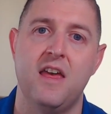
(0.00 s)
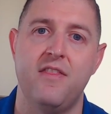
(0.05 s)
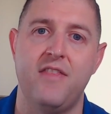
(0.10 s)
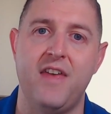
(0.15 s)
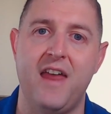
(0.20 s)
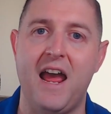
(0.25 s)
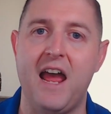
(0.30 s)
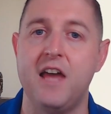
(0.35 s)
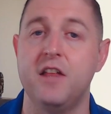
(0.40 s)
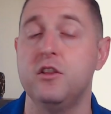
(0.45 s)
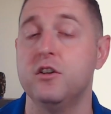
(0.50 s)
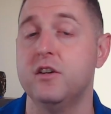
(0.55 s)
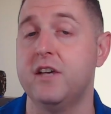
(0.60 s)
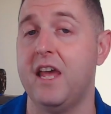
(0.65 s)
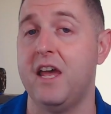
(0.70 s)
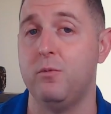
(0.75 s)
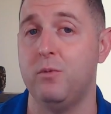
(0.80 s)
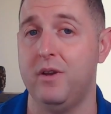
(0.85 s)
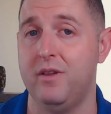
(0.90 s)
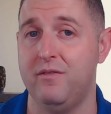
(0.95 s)
that I look
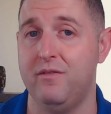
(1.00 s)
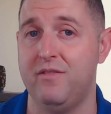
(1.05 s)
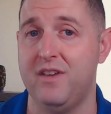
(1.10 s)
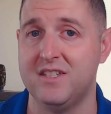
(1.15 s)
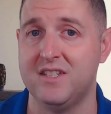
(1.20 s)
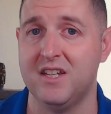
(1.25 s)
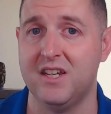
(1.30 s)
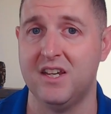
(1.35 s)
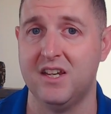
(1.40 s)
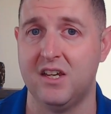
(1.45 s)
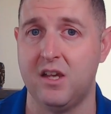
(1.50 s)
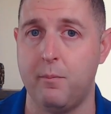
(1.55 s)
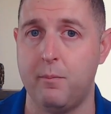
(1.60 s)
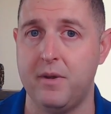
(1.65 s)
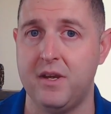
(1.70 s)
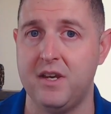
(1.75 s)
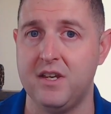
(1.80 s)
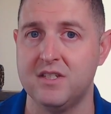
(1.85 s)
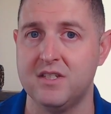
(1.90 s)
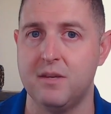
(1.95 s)
at when investing in
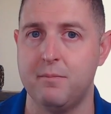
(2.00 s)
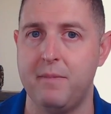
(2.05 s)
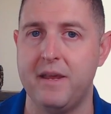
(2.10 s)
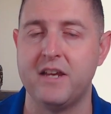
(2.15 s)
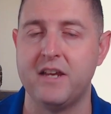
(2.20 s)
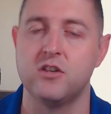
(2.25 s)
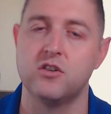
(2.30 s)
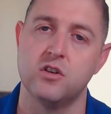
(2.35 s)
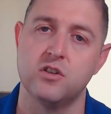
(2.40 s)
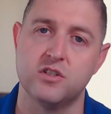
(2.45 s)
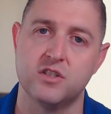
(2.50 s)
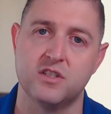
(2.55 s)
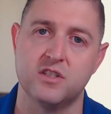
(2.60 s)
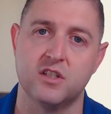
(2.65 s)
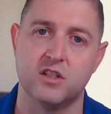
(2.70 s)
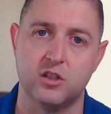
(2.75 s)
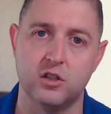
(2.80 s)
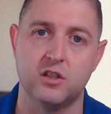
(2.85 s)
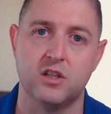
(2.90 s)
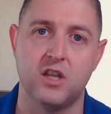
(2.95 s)
companies to make sure it's
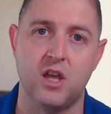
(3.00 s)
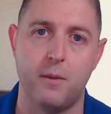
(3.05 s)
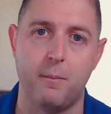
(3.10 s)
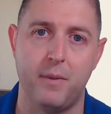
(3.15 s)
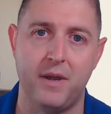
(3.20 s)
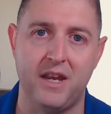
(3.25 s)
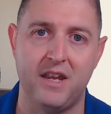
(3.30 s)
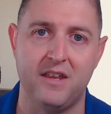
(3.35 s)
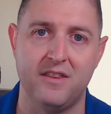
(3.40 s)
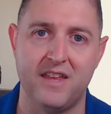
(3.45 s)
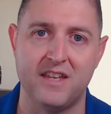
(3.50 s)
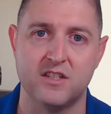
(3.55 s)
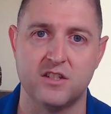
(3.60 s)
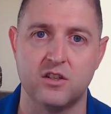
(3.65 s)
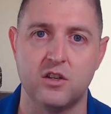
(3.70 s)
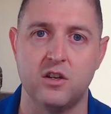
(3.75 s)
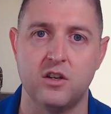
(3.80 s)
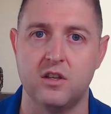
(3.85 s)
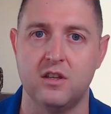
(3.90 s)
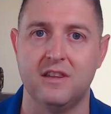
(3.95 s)
a good company that's
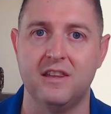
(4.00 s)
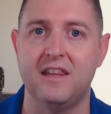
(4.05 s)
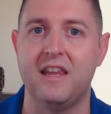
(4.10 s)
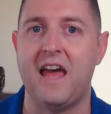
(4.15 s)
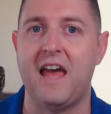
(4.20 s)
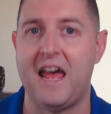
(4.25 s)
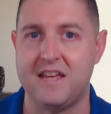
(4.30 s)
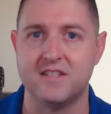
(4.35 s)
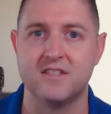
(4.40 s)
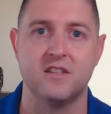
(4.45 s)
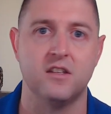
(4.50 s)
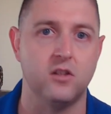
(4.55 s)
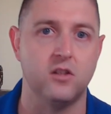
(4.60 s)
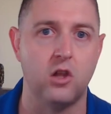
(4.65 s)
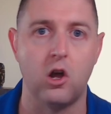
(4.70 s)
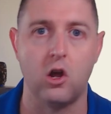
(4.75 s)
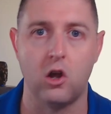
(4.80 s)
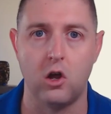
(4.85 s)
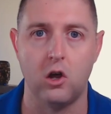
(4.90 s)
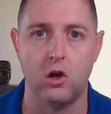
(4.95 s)
gonna last the
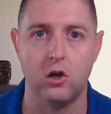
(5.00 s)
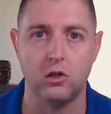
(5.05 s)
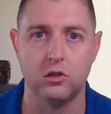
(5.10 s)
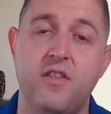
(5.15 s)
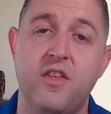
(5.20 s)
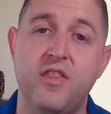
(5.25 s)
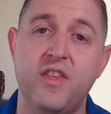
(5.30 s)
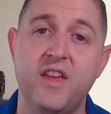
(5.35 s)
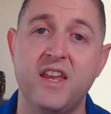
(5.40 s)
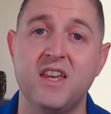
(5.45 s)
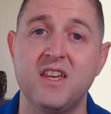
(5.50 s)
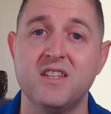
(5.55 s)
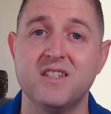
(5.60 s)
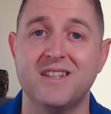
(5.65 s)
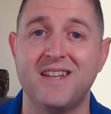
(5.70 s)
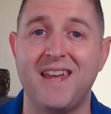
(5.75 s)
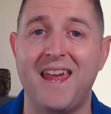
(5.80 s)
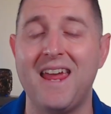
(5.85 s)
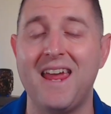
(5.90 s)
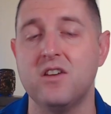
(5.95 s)
long haul. And the thing is,
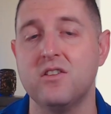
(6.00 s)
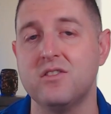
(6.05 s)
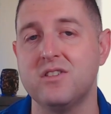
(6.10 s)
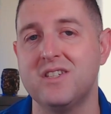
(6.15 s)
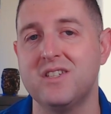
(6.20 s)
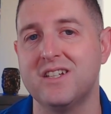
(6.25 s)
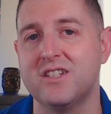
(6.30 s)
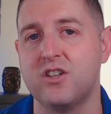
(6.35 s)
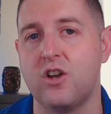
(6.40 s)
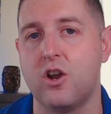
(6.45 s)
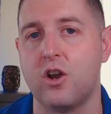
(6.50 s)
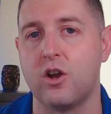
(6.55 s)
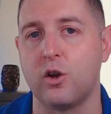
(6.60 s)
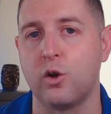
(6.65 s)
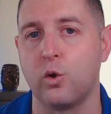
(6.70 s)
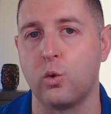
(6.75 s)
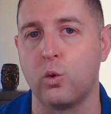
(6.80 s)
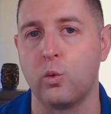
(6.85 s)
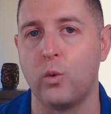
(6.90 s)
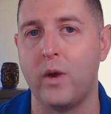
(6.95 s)
candlesticks are
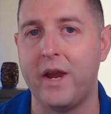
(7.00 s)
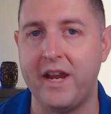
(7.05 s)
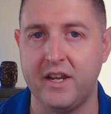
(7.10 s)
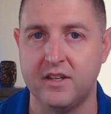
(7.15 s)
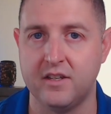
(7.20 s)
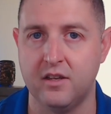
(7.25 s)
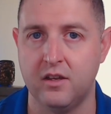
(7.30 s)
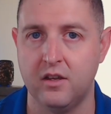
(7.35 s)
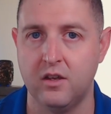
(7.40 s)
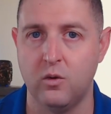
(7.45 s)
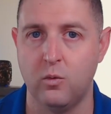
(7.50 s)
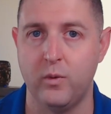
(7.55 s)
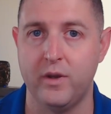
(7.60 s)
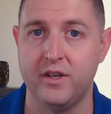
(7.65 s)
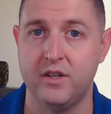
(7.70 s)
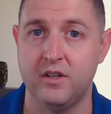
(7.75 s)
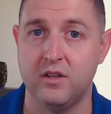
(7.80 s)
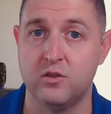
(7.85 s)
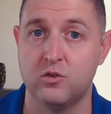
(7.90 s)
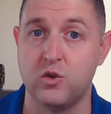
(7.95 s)
great
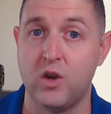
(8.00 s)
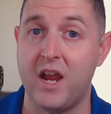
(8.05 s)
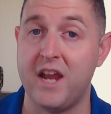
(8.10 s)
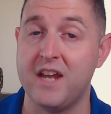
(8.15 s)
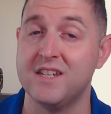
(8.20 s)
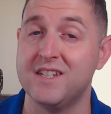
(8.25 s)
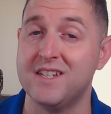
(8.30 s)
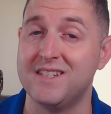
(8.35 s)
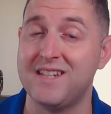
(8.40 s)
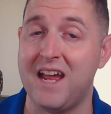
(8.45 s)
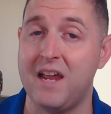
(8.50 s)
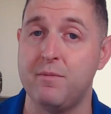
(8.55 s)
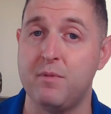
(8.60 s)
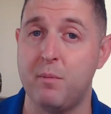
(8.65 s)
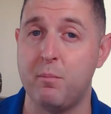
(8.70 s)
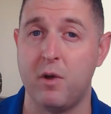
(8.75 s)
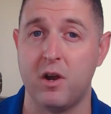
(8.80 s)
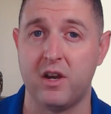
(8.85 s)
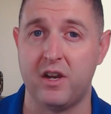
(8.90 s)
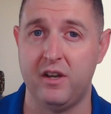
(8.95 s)
when trying to time
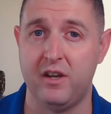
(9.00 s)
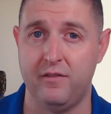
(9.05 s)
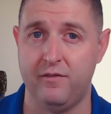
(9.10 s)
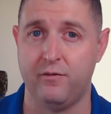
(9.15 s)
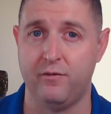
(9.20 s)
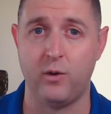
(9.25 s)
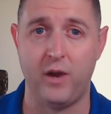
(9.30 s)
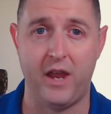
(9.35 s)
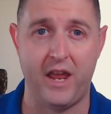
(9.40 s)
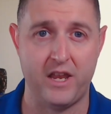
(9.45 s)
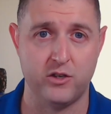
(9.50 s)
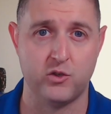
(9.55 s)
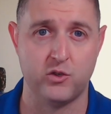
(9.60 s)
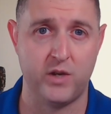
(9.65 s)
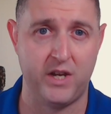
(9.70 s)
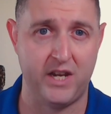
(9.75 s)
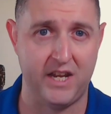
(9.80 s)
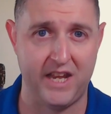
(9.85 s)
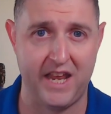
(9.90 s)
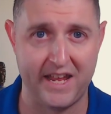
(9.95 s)
the market for
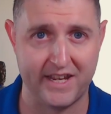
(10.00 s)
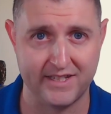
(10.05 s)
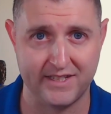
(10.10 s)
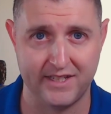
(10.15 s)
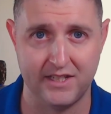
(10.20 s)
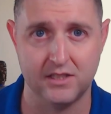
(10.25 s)
entry and exit.